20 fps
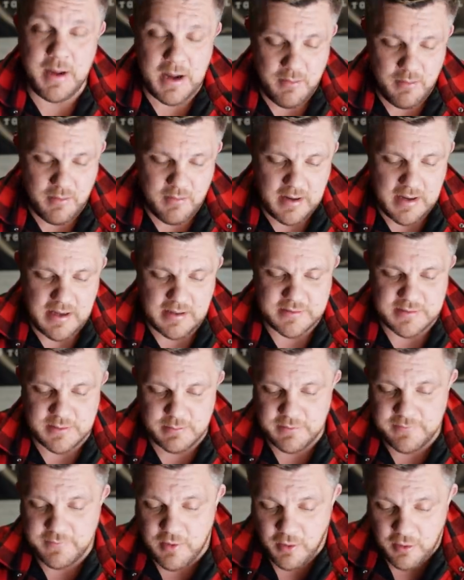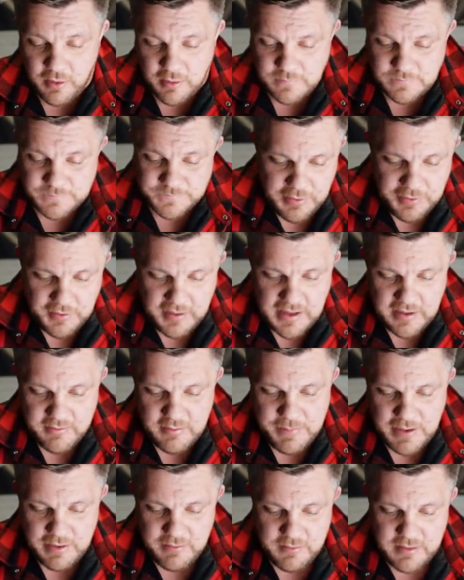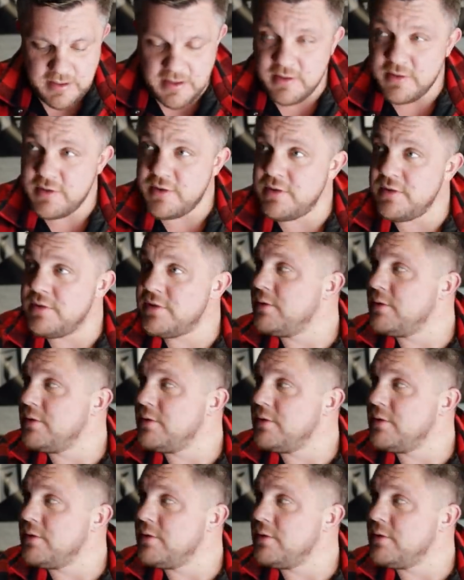Power racks that we've got, £300 each,